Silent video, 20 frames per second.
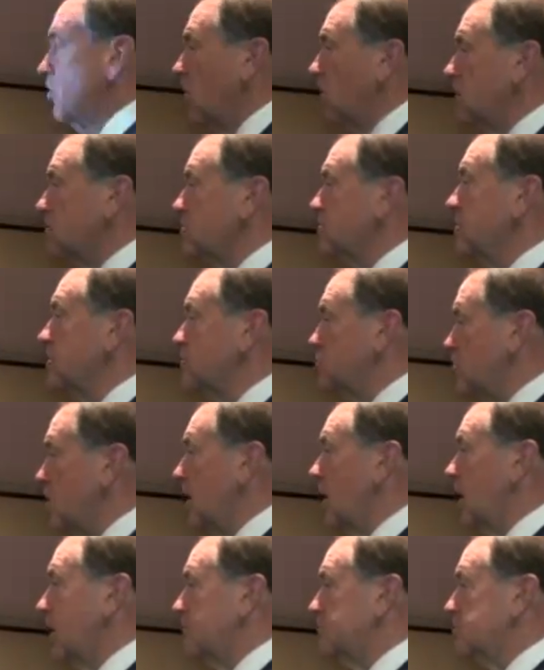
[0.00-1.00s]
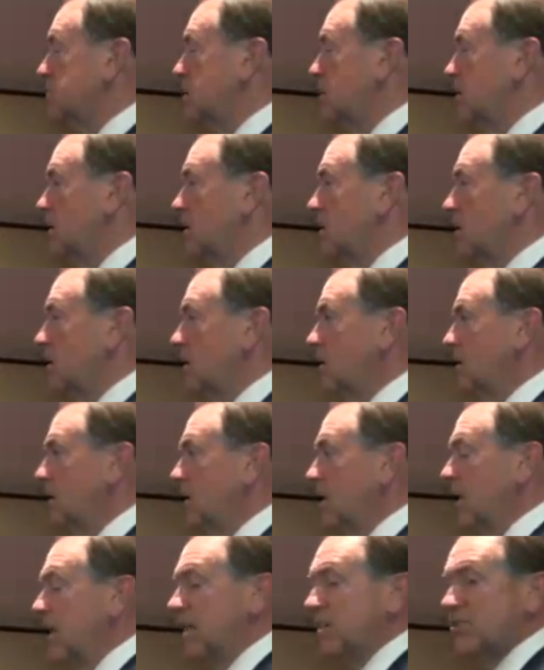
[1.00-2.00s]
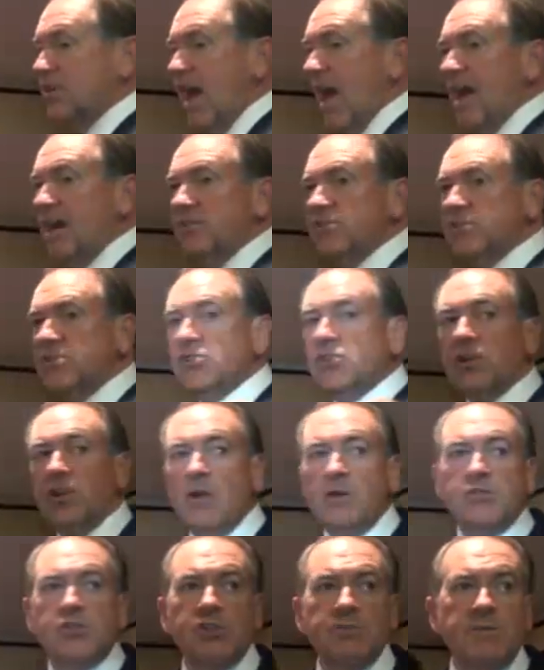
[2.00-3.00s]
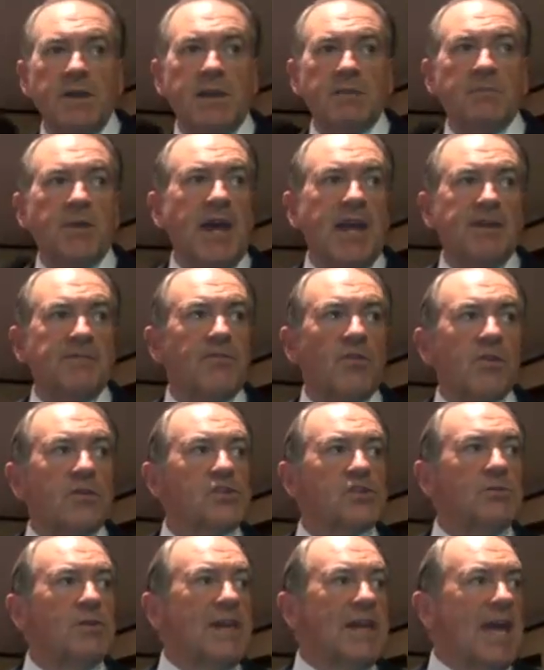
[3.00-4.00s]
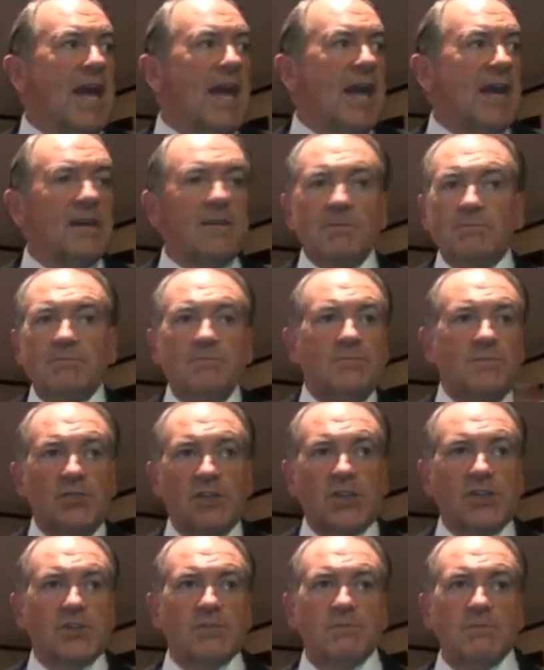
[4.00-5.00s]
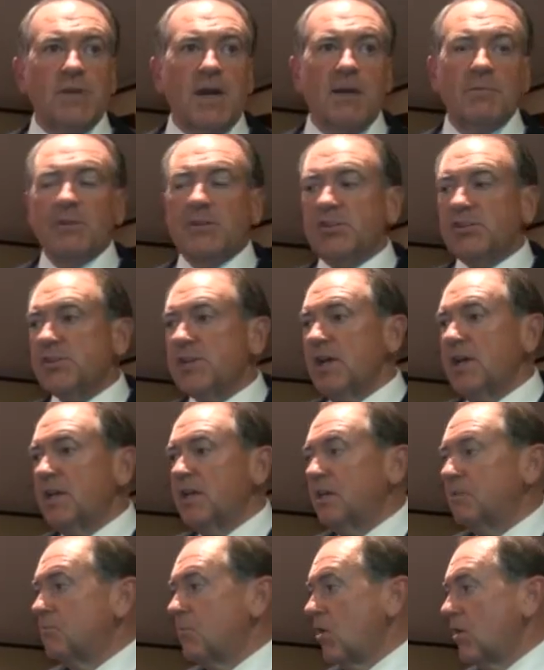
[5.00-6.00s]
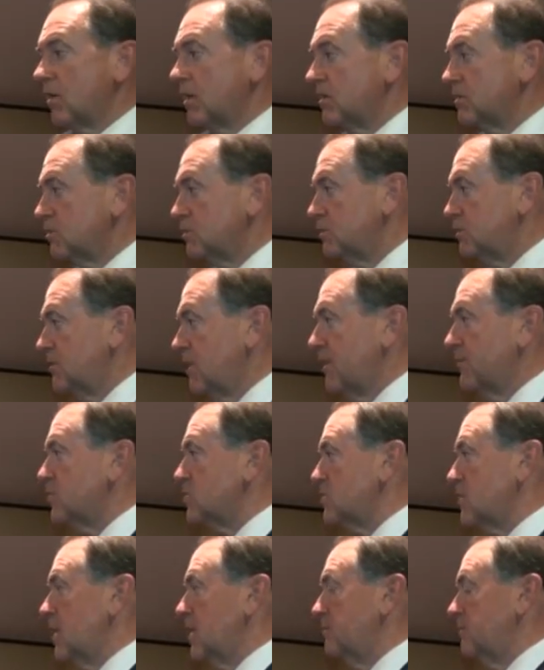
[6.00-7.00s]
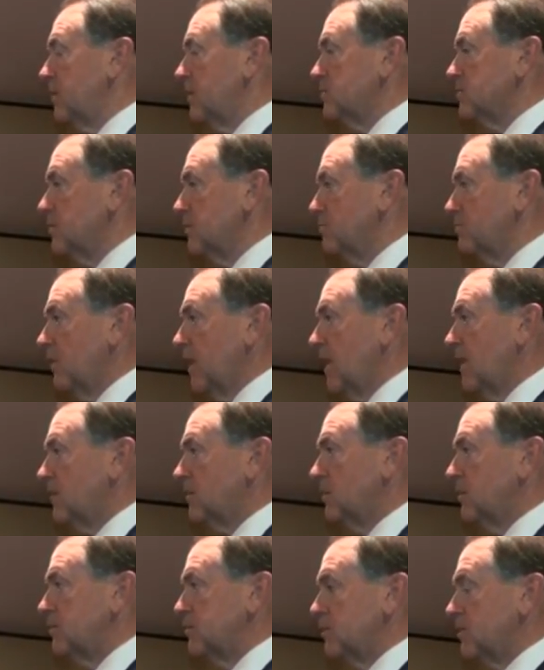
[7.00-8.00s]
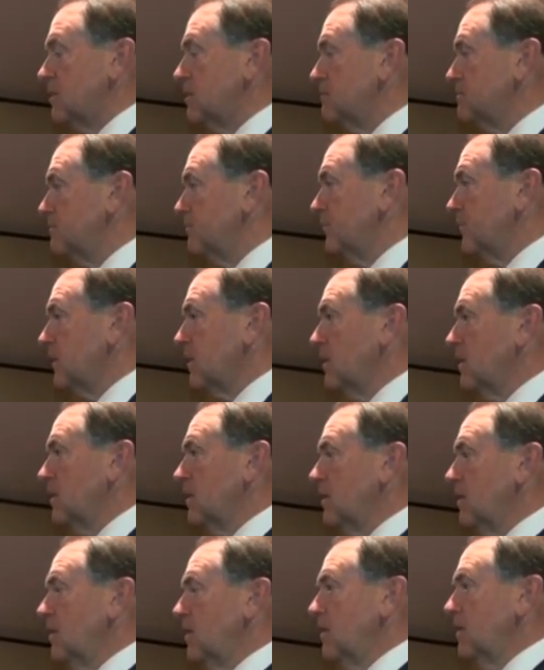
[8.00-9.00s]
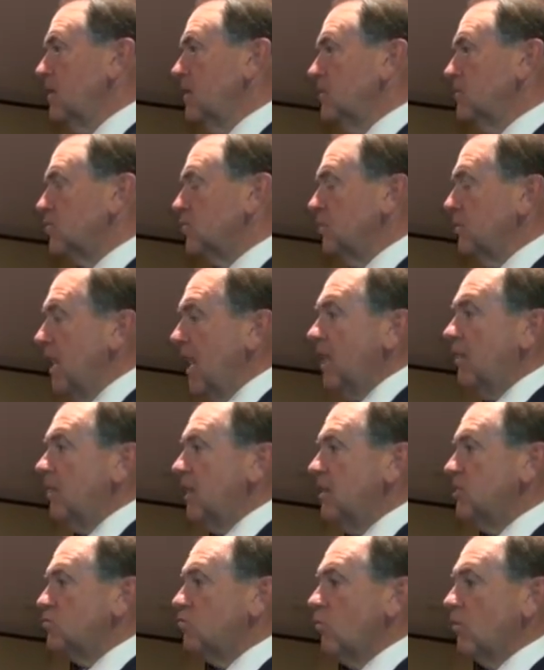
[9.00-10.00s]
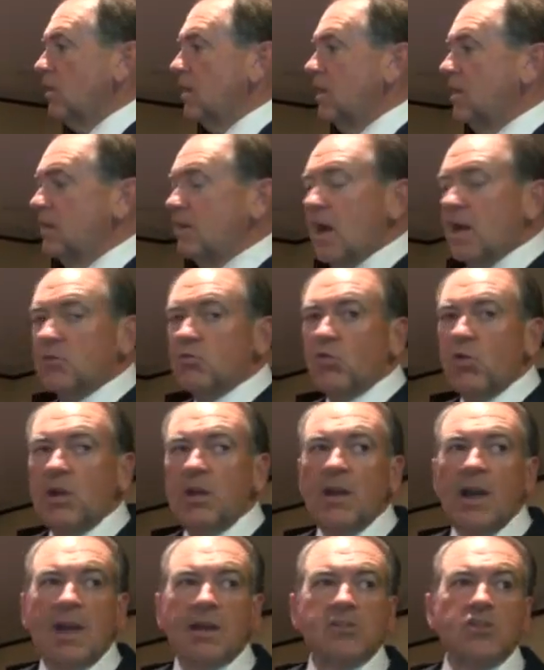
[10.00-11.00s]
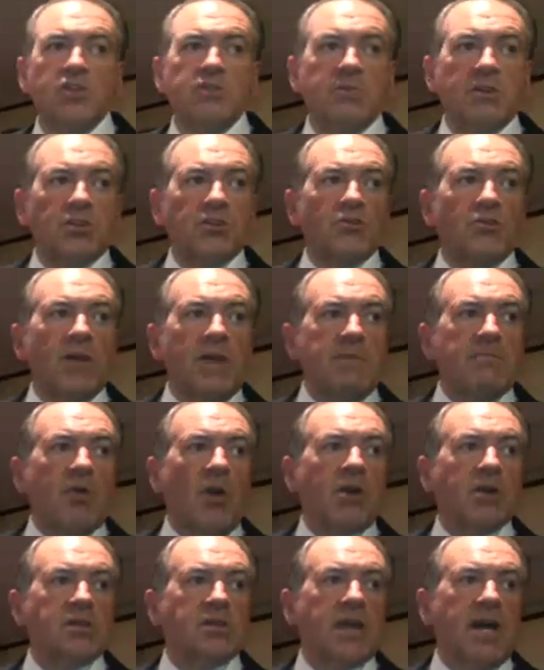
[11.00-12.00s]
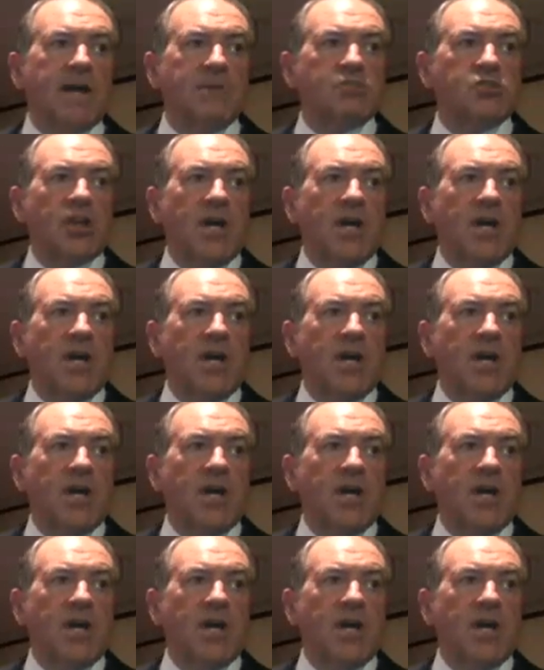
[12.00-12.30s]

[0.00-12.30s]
lost their jobs. His house is close to being paid for, so he can't just up and sell, and the market's devastated because of the plant closing. So now he's working not 1, not 2, but 3 part-time